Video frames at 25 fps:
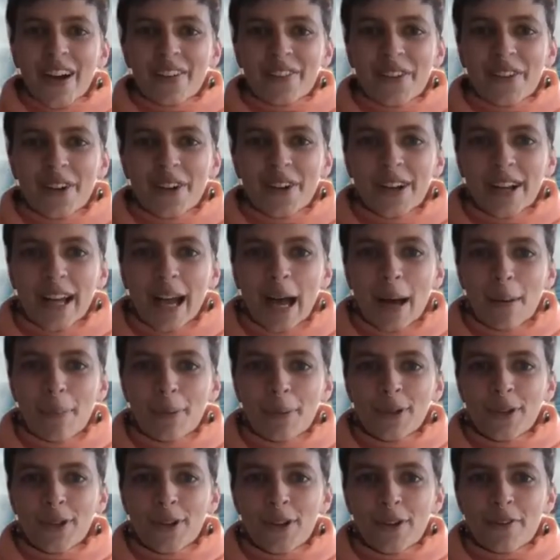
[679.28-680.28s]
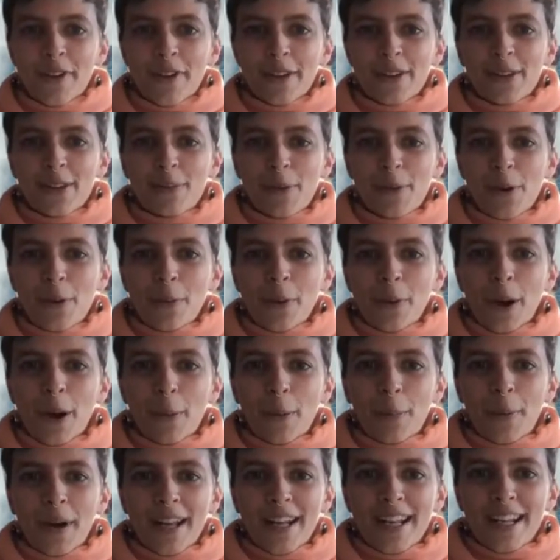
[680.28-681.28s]
got a couple of our sperm
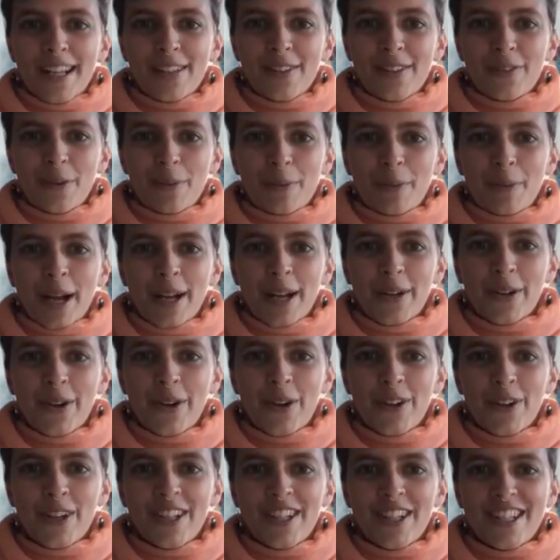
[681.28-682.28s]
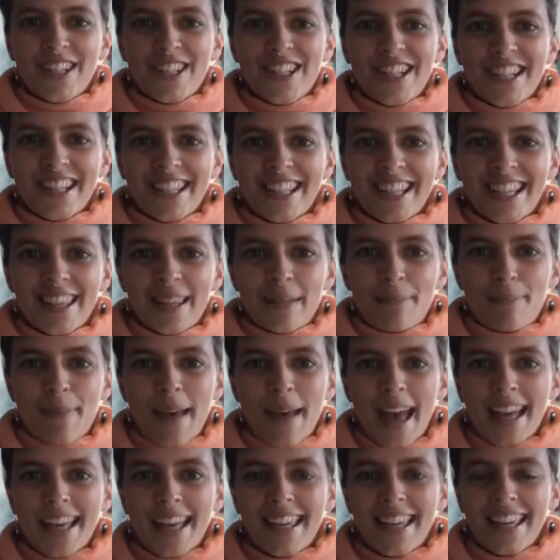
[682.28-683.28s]
whale buddies from Kaikoura just chilling in the
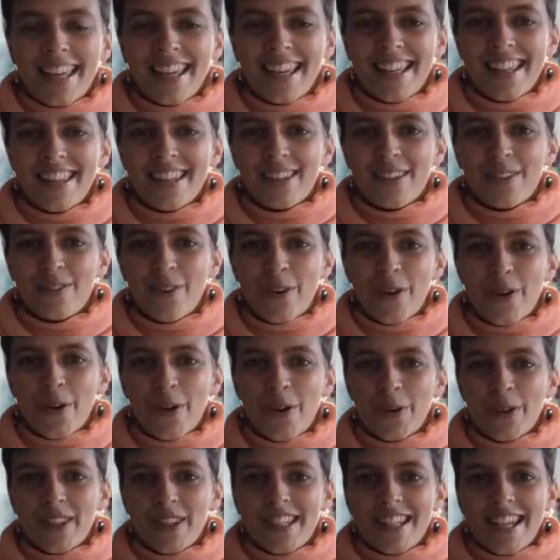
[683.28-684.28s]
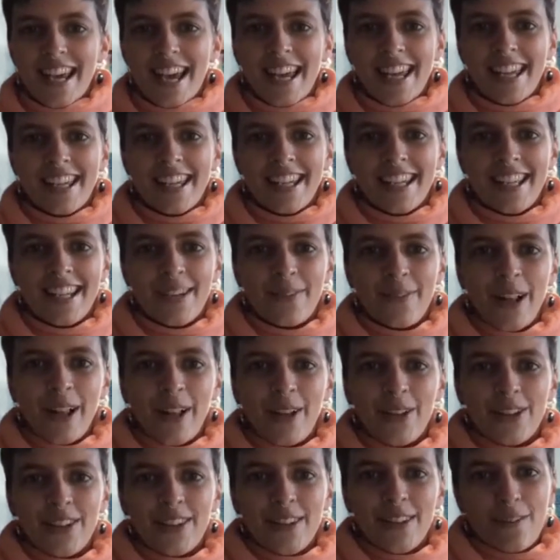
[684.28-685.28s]
back here. This photo was taken while I
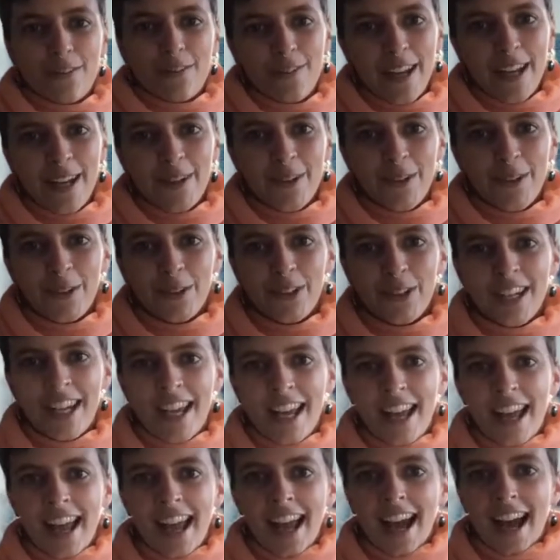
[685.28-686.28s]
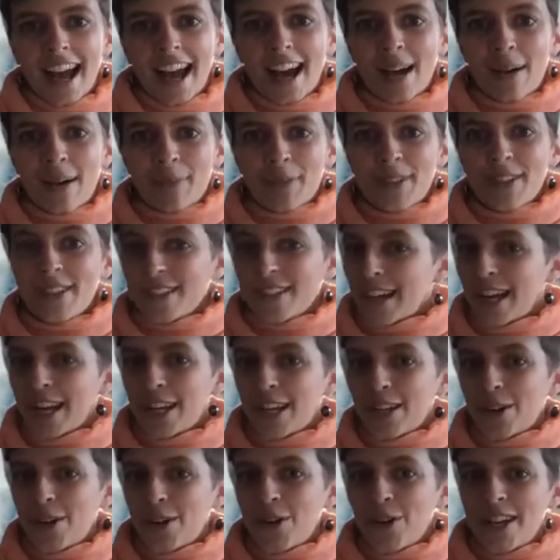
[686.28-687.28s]
was in the field. This is
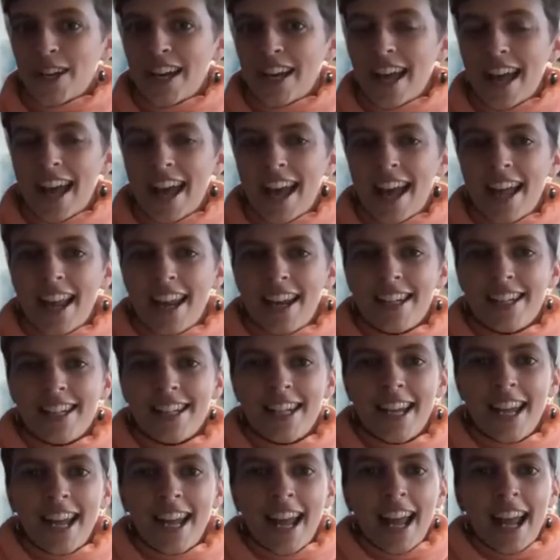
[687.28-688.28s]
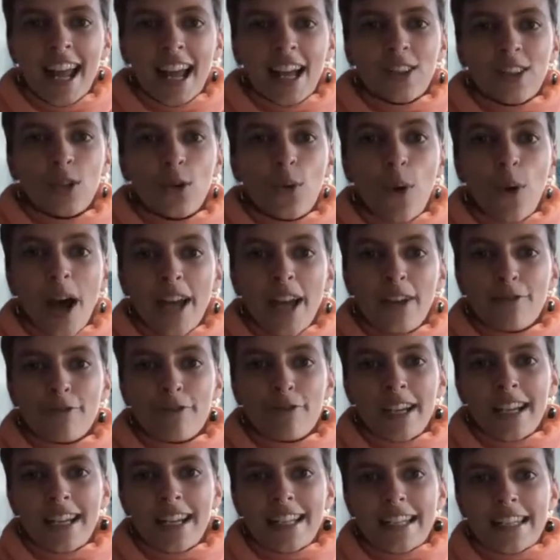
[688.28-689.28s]
Kaikoura, and it's quite
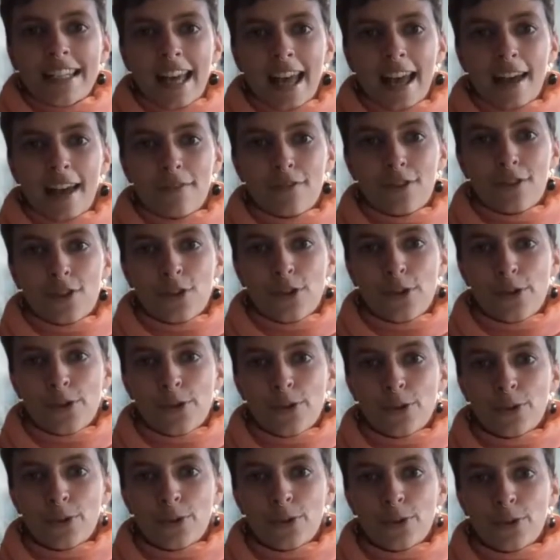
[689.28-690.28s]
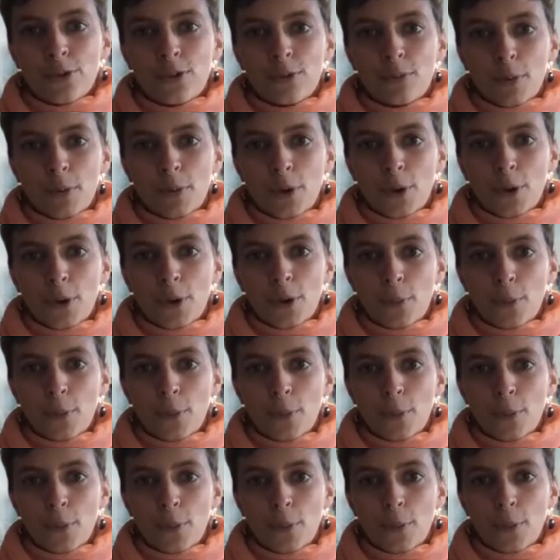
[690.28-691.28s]
rare to have two sperm
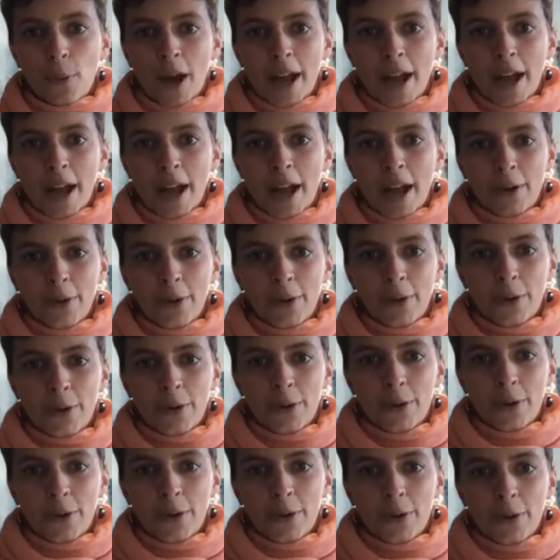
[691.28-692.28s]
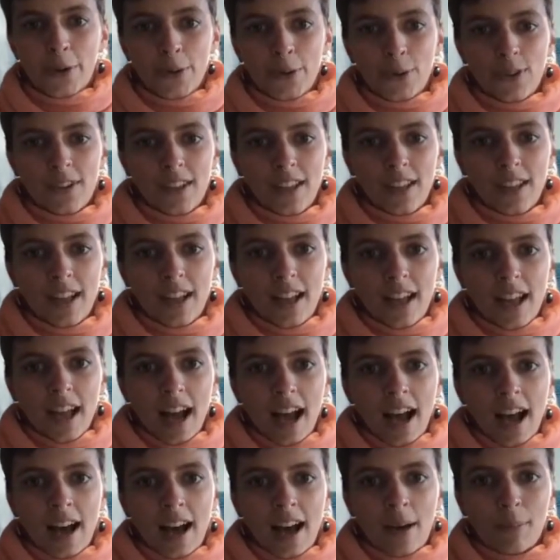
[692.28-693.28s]
whales
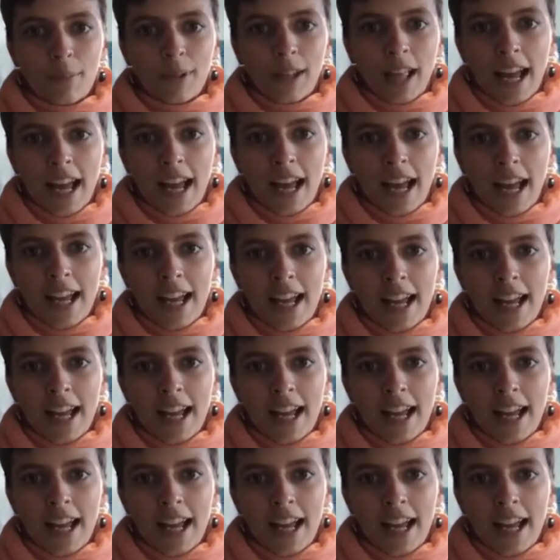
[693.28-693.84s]
like